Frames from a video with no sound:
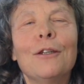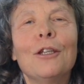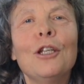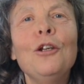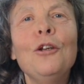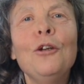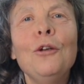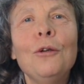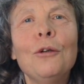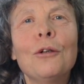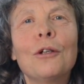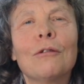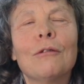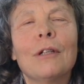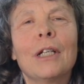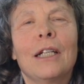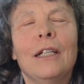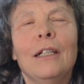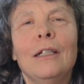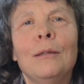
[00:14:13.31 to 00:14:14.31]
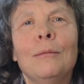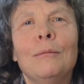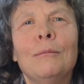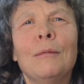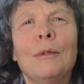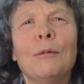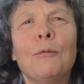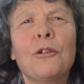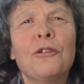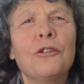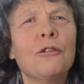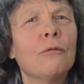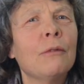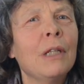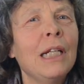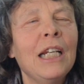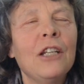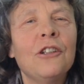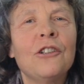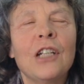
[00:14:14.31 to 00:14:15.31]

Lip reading: new curriculum wasn't really